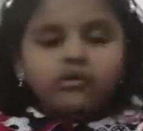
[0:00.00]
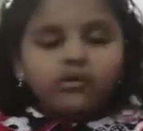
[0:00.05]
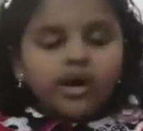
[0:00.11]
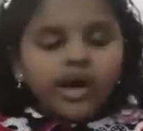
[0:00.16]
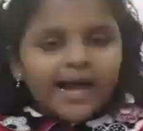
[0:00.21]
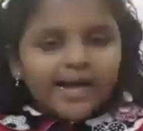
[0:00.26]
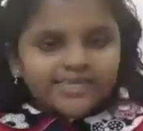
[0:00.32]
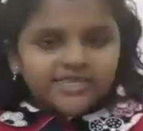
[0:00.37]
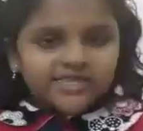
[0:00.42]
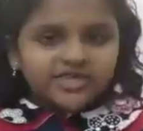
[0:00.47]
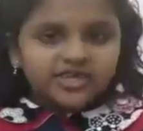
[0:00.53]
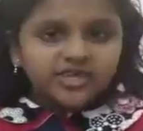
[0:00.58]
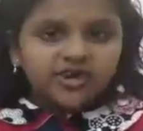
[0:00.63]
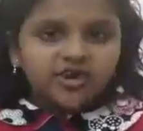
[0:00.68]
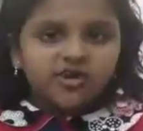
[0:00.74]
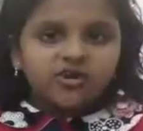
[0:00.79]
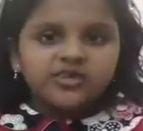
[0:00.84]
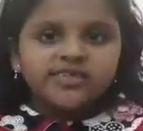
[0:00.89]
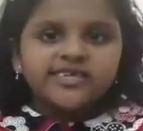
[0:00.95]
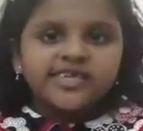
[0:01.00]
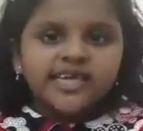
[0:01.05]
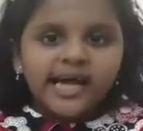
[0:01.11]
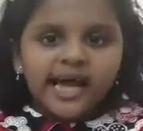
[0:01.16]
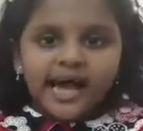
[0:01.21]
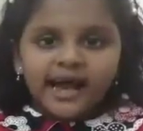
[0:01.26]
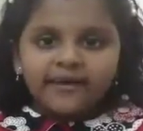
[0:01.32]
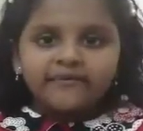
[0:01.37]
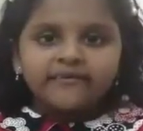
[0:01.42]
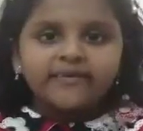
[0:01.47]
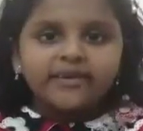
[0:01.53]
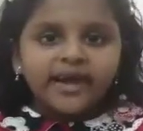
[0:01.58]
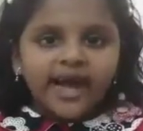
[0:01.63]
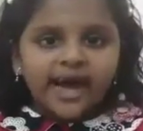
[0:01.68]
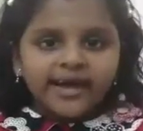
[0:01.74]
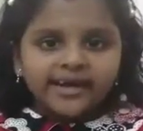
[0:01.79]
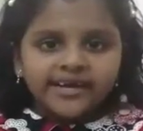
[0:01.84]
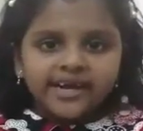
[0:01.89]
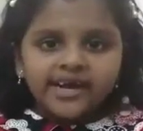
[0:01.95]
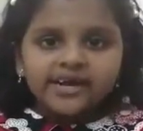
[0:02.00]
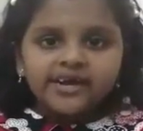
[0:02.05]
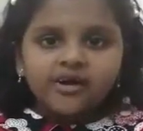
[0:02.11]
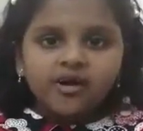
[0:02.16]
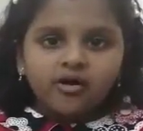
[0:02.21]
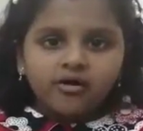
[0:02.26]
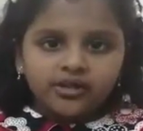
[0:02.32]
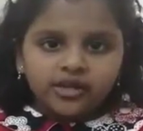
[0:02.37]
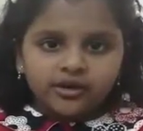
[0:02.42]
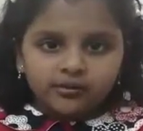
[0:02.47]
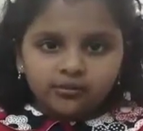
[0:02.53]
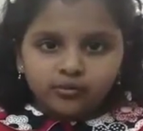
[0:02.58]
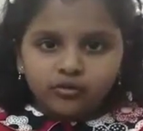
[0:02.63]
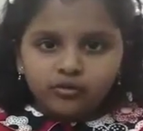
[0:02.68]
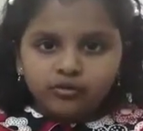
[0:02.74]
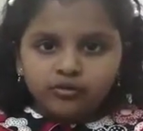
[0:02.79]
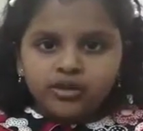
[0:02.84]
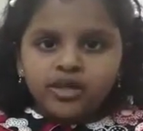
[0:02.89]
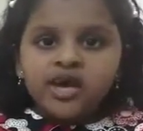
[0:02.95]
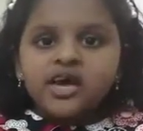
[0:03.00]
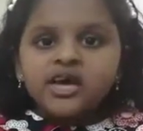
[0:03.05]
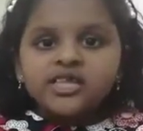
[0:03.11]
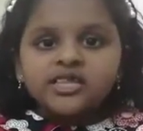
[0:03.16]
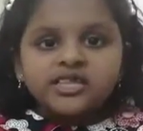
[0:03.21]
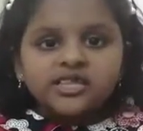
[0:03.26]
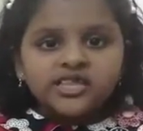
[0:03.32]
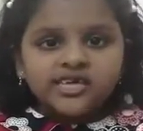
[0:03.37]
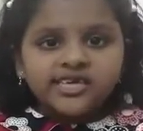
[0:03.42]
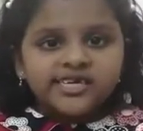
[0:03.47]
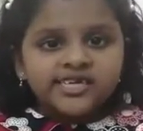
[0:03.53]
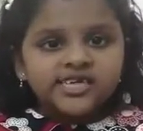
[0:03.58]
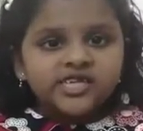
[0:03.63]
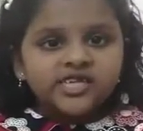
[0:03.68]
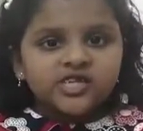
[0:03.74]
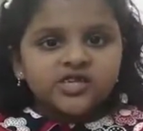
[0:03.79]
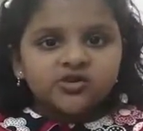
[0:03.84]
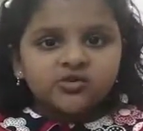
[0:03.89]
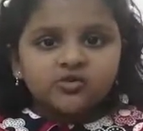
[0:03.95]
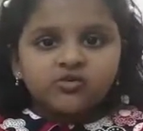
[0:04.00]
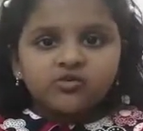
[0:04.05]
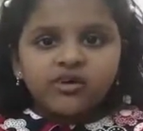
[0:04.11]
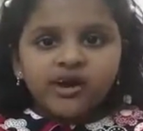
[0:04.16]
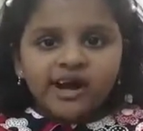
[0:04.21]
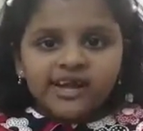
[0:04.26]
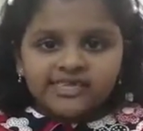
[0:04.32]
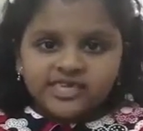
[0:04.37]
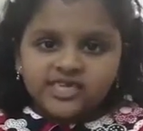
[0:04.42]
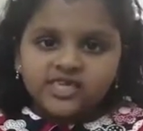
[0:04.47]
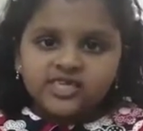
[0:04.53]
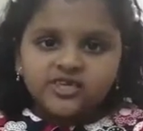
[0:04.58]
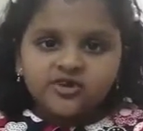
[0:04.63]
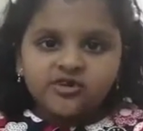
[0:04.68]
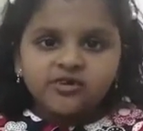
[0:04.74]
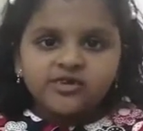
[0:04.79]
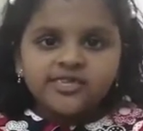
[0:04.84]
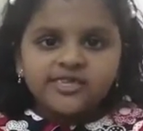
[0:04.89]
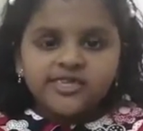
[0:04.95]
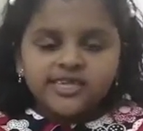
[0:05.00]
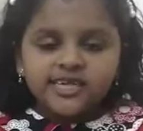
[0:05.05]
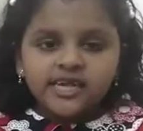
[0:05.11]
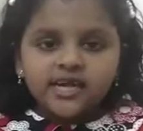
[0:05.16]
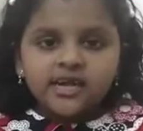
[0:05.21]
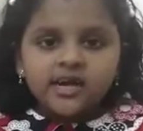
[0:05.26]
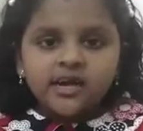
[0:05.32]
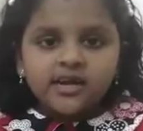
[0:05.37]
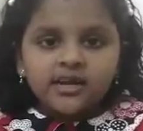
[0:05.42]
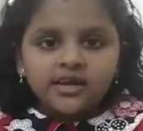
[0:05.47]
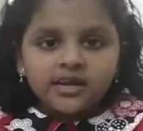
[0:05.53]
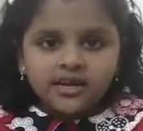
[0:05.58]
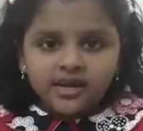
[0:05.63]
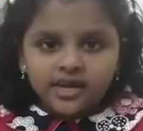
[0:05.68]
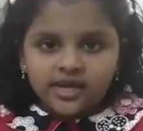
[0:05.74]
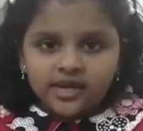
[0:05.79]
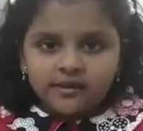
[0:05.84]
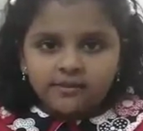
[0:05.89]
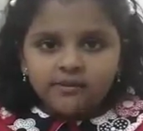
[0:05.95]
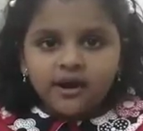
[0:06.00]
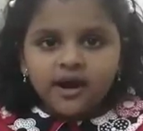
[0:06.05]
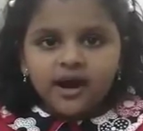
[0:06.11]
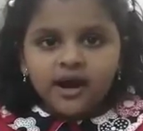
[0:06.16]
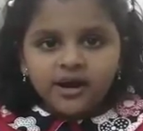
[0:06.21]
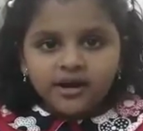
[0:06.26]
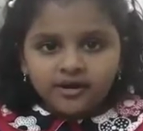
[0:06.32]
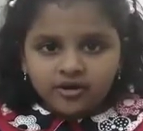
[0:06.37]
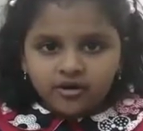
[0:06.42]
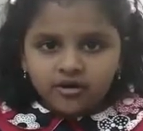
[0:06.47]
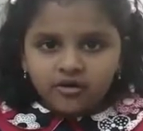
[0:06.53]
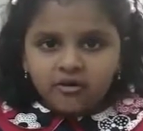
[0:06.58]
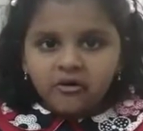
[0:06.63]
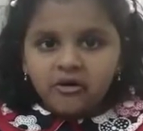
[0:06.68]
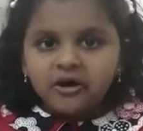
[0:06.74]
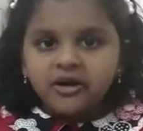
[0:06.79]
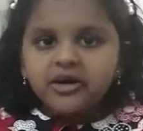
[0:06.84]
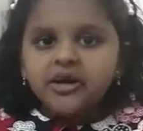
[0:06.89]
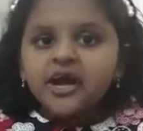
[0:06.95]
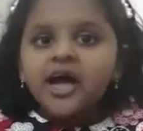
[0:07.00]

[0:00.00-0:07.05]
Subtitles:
astronauts have landed on the moon. These 2 astronauts' names are called